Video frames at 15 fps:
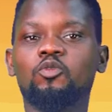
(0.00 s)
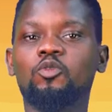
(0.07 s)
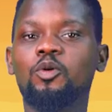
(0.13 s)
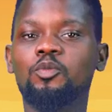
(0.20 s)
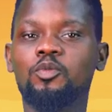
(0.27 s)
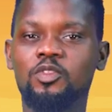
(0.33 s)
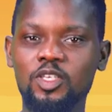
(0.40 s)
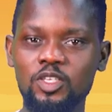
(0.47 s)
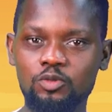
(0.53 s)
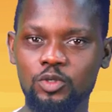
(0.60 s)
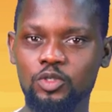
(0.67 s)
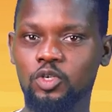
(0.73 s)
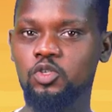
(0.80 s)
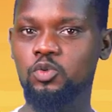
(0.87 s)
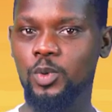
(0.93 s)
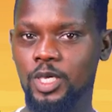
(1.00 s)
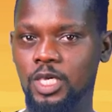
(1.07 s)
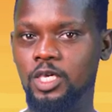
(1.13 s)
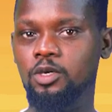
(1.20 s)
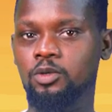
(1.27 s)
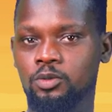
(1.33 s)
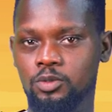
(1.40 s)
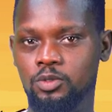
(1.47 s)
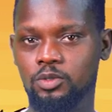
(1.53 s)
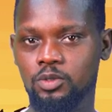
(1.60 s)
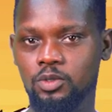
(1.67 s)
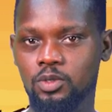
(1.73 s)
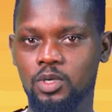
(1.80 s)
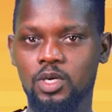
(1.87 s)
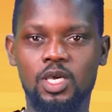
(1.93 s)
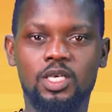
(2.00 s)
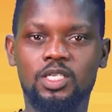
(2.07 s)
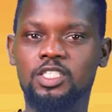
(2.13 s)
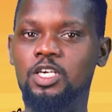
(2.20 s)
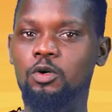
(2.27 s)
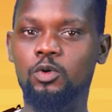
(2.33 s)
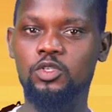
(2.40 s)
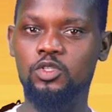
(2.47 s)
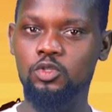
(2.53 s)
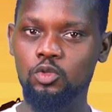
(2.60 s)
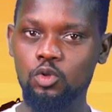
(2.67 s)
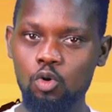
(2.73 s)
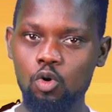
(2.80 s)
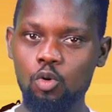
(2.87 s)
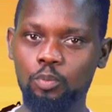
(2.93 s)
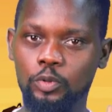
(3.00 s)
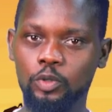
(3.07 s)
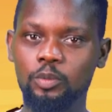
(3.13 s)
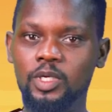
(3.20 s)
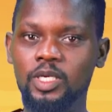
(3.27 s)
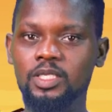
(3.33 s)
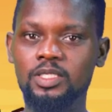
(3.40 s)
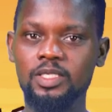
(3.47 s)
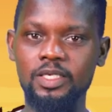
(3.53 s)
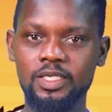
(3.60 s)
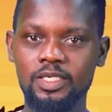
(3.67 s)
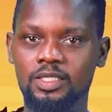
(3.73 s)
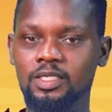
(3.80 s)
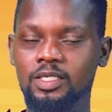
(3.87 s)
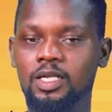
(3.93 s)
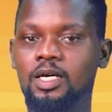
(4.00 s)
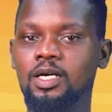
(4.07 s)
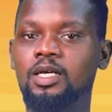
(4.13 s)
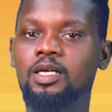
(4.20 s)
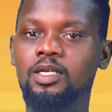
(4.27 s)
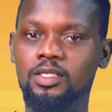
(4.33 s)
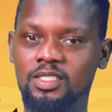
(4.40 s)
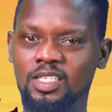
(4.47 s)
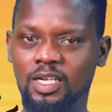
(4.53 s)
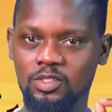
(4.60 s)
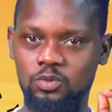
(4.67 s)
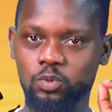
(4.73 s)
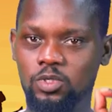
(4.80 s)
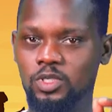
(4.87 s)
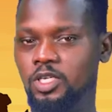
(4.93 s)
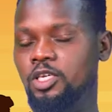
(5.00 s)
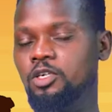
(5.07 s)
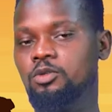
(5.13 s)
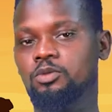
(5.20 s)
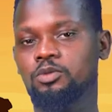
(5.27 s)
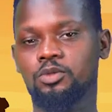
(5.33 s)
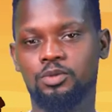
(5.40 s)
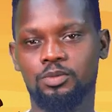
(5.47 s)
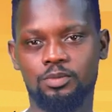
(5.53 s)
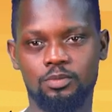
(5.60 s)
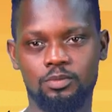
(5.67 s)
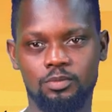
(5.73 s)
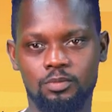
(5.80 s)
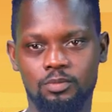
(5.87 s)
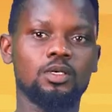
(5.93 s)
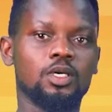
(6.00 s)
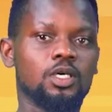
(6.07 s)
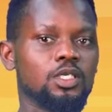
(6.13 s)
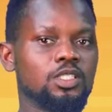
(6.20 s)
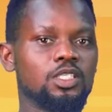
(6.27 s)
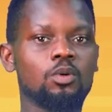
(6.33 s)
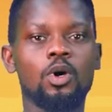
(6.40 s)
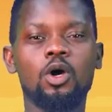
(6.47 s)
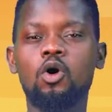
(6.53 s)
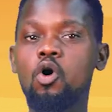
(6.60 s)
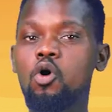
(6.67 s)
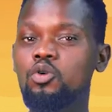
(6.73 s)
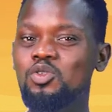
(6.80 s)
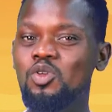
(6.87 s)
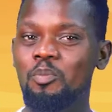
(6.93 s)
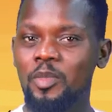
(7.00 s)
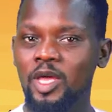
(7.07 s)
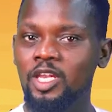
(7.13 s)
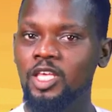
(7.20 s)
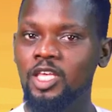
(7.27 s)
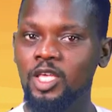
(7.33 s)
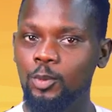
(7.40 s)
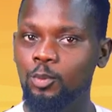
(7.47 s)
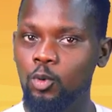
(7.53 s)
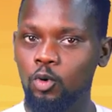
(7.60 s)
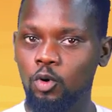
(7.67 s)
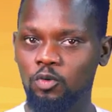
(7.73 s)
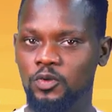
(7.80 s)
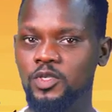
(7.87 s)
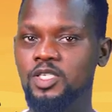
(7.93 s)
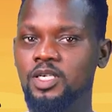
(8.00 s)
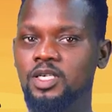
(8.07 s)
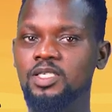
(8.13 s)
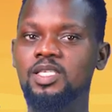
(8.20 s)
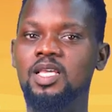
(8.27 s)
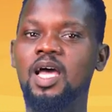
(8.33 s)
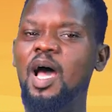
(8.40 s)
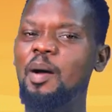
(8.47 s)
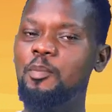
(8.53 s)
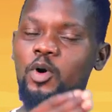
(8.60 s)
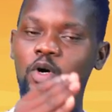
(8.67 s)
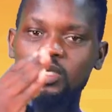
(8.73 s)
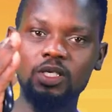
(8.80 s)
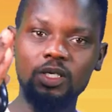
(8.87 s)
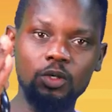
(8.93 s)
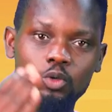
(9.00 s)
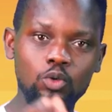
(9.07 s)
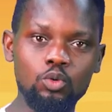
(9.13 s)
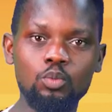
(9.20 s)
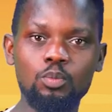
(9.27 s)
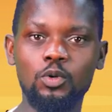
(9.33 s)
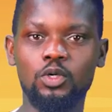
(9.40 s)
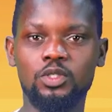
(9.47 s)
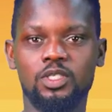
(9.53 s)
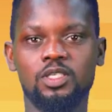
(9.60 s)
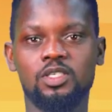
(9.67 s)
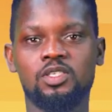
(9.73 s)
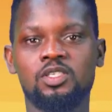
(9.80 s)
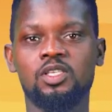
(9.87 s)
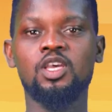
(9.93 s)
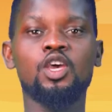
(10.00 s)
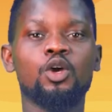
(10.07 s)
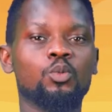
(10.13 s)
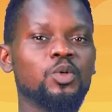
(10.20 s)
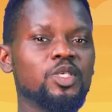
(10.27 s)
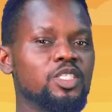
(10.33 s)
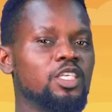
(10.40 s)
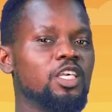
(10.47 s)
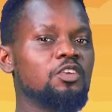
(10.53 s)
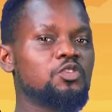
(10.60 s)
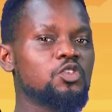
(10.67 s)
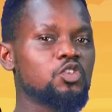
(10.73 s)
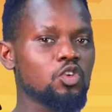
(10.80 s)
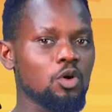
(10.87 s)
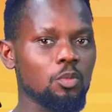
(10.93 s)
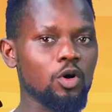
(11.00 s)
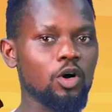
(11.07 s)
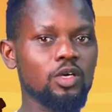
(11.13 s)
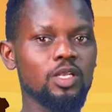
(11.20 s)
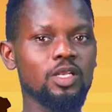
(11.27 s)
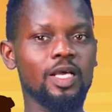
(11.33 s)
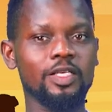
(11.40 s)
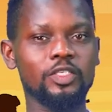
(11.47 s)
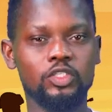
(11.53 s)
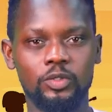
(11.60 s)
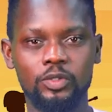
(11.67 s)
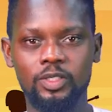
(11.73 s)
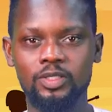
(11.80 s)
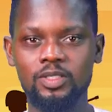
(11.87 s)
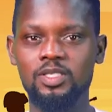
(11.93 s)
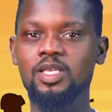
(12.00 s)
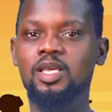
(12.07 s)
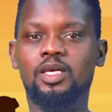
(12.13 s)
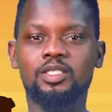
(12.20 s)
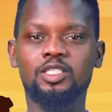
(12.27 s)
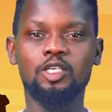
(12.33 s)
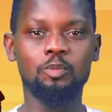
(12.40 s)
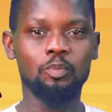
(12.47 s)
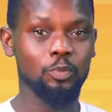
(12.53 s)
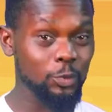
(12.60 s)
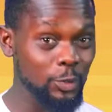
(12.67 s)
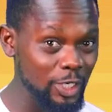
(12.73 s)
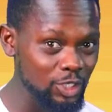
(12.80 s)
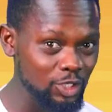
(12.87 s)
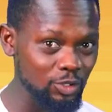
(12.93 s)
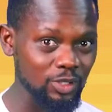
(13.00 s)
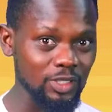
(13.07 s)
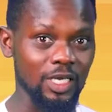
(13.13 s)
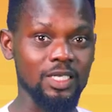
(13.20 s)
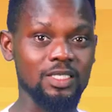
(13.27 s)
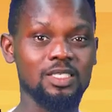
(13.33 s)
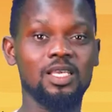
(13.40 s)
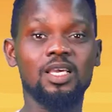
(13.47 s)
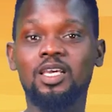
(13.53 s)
from these regions were killed, there was no prominent Easterner that was killed. There were also many Igbo officers among the coup plotters, which gave some other Nigerians the impression that